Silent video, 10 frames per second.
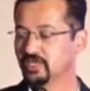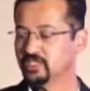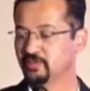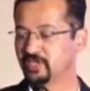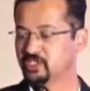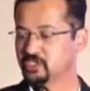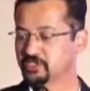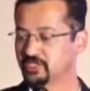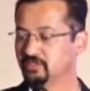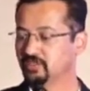It's been
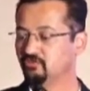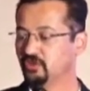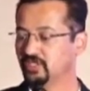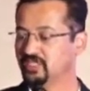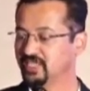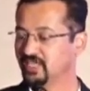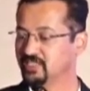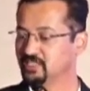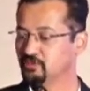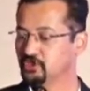assisted for a clinical
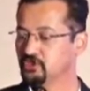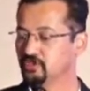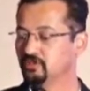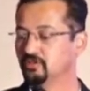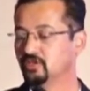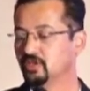examination,